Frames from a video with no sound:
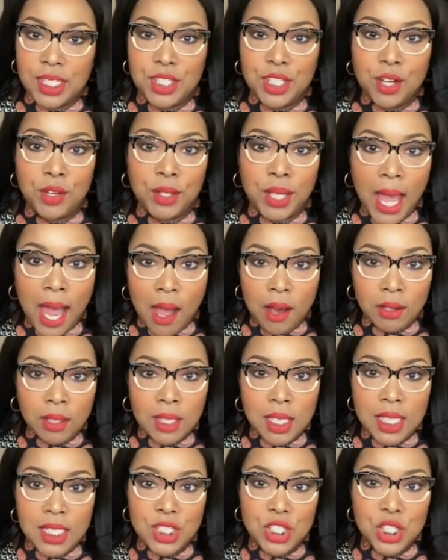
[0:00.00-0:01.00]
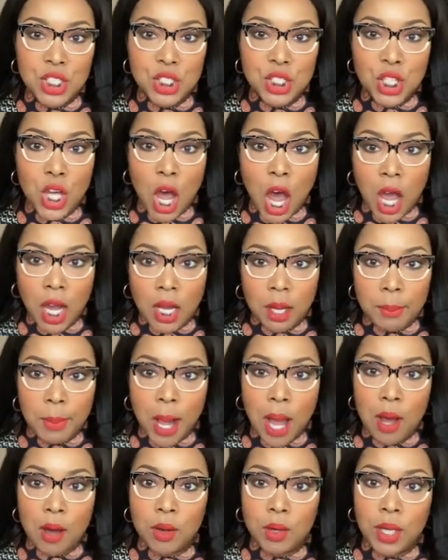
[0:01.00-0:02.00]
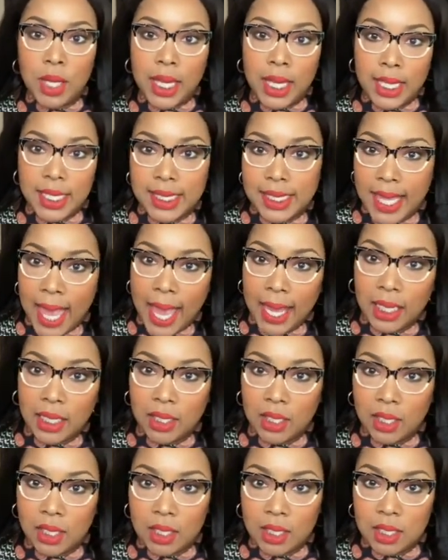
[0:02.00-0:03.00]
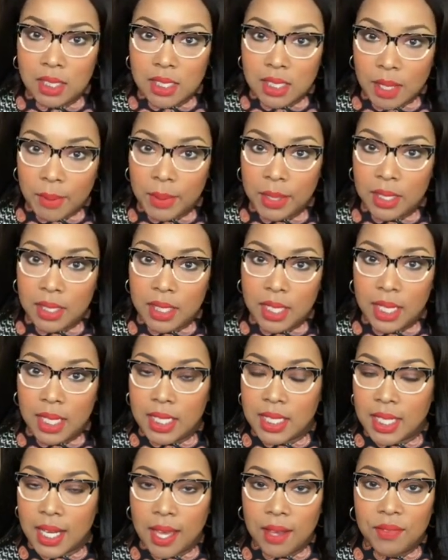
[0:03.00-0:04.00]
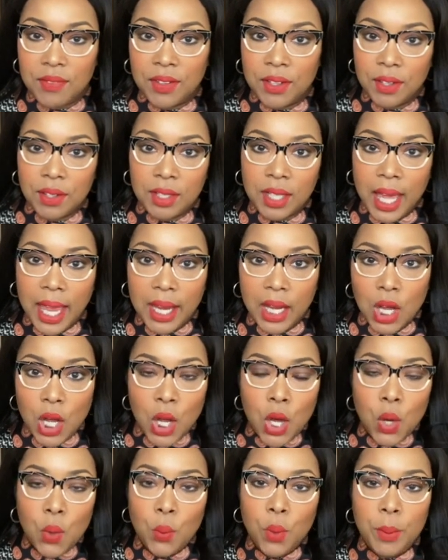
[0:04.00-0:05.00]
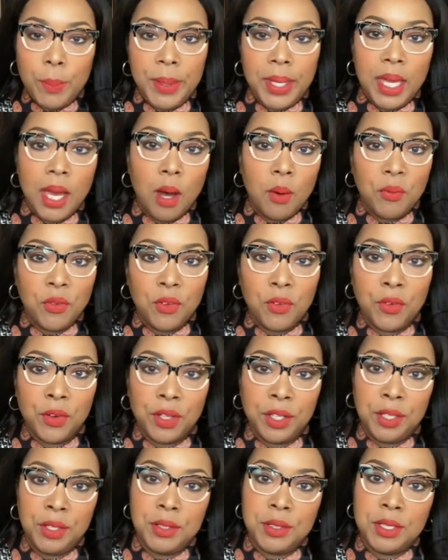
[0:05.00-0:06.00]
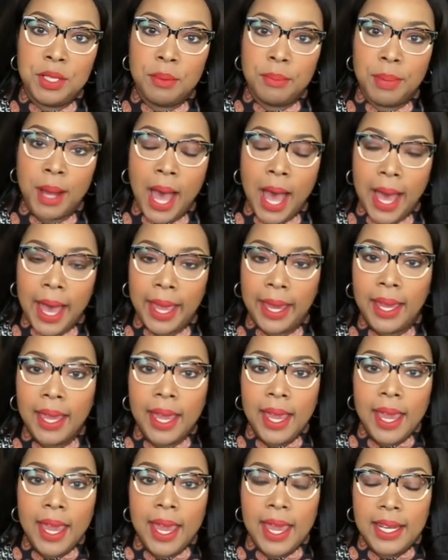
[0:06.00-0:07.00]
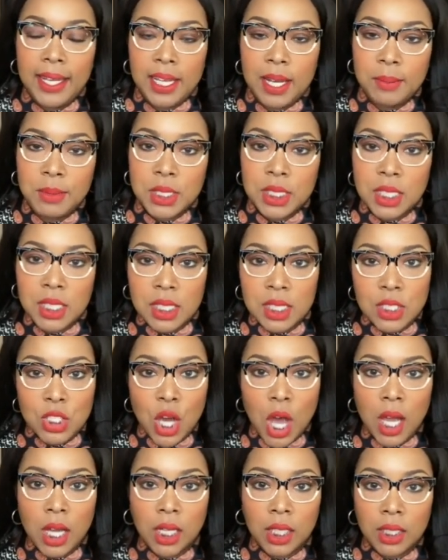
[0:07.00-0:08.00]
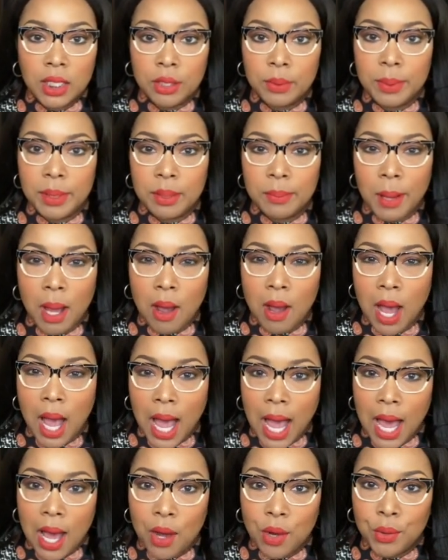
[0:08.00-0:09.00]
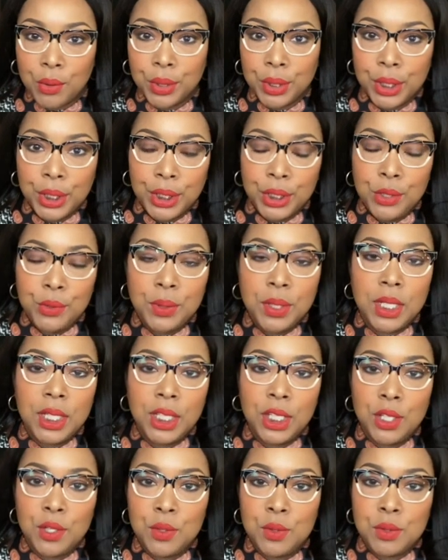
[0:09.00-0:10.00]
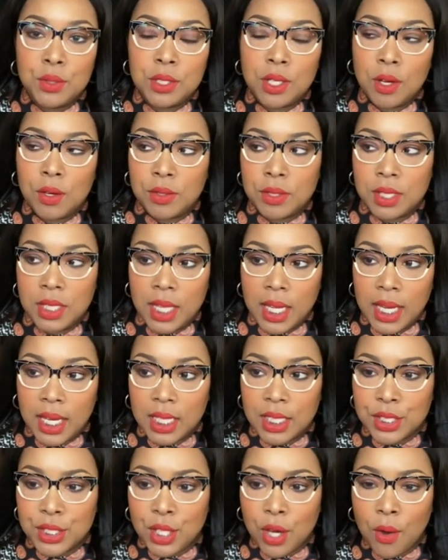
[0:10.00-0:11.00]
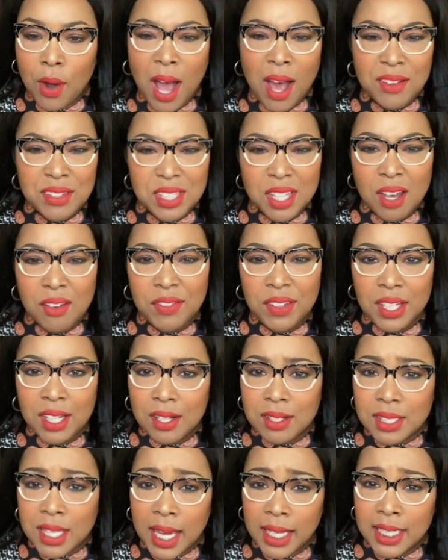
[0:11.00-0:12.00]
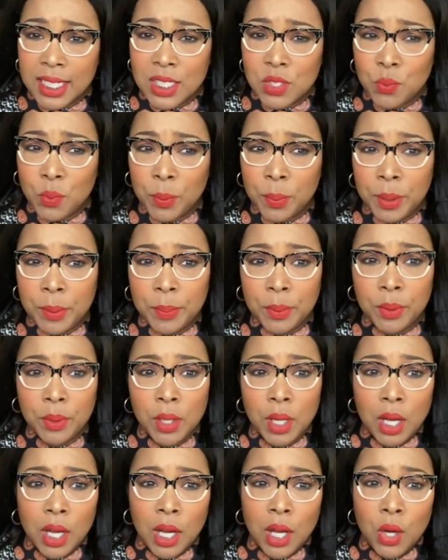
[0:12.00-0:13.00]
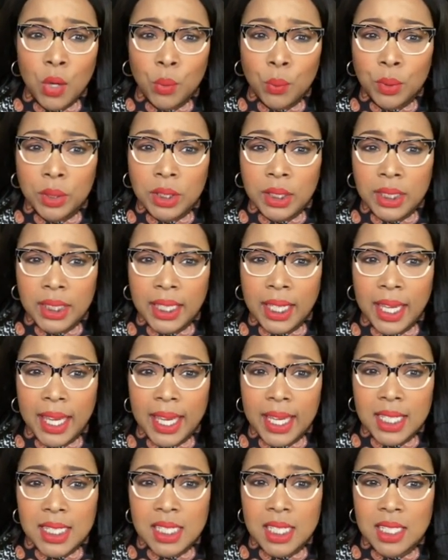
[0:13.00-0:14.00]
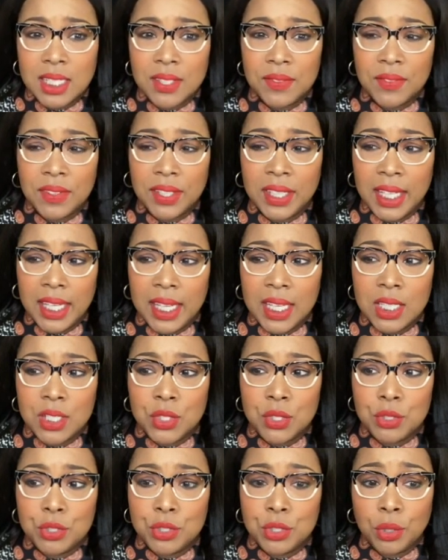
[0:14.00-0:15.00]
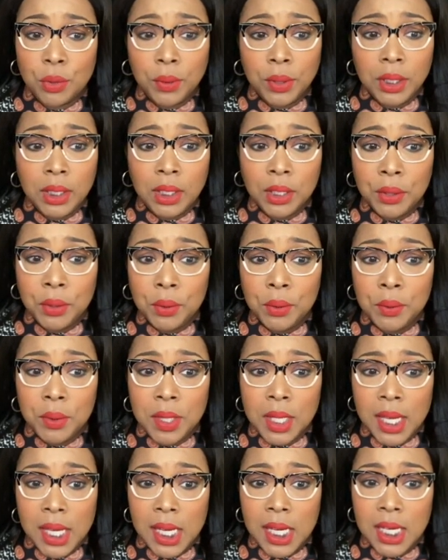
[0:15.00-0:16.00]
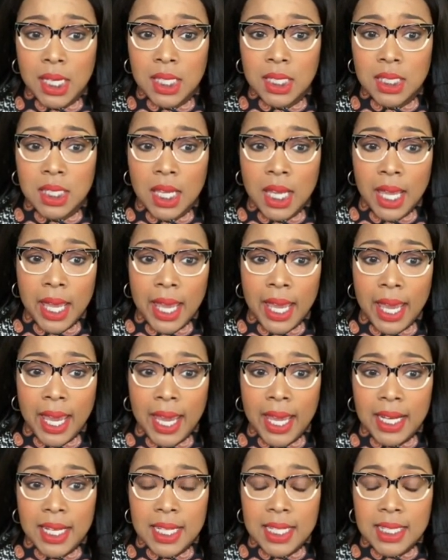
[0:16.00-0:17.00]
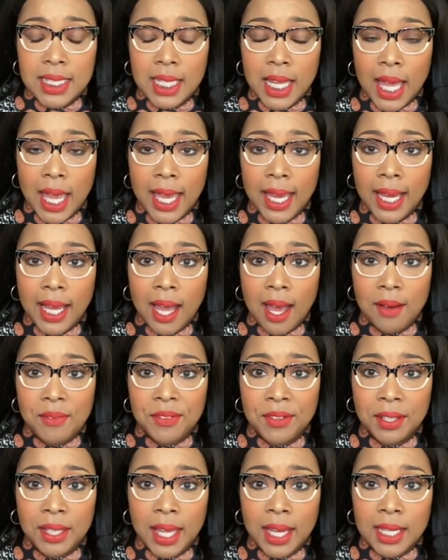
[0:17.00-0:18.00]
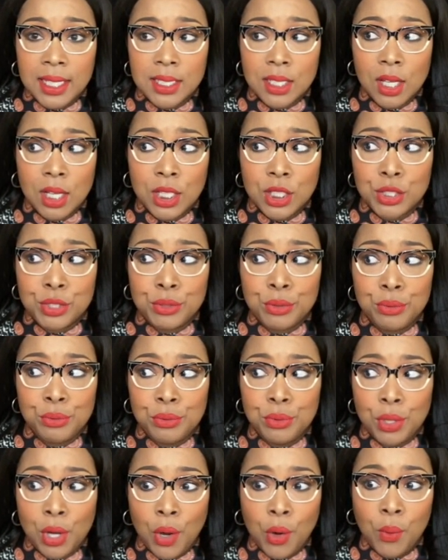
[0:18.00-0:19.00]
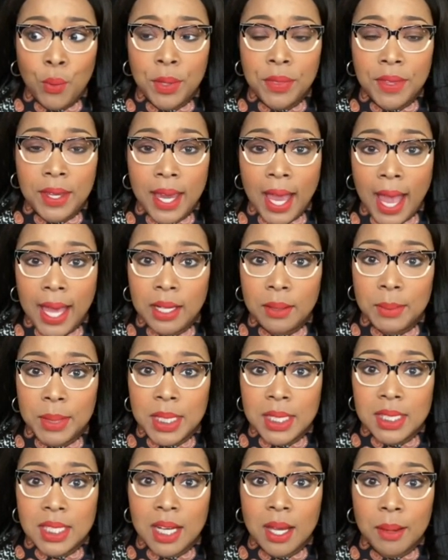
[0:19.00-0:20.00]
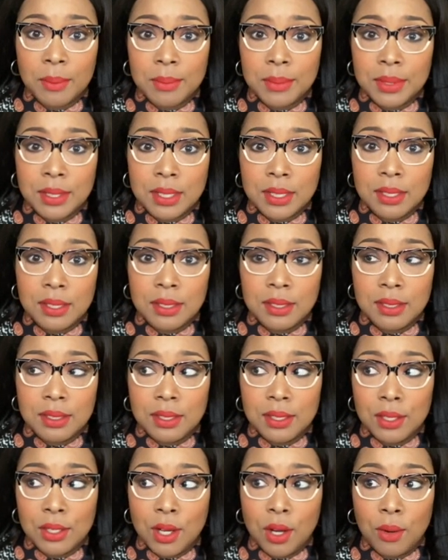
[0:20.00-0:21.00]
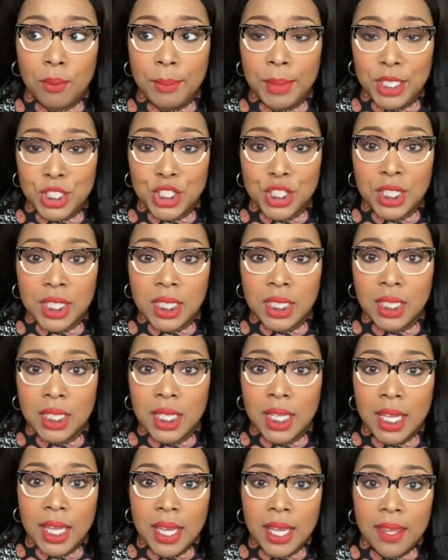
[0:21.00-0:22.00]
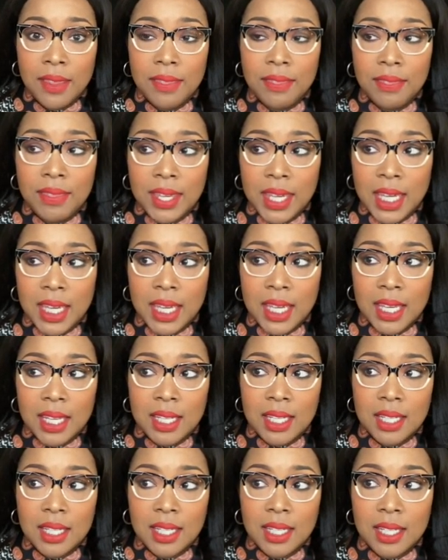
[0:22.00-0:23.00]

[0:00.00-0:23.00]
so now let's just talk about exactly some of the things that I feel like would be helpful for you to buy. And then I'm just gonna talk a little bit about how you can use those things. So I saw videos like this where people really get extensively into showing you things. And it's like, I feel like as long as you know what the item is that I'm, mentioning, then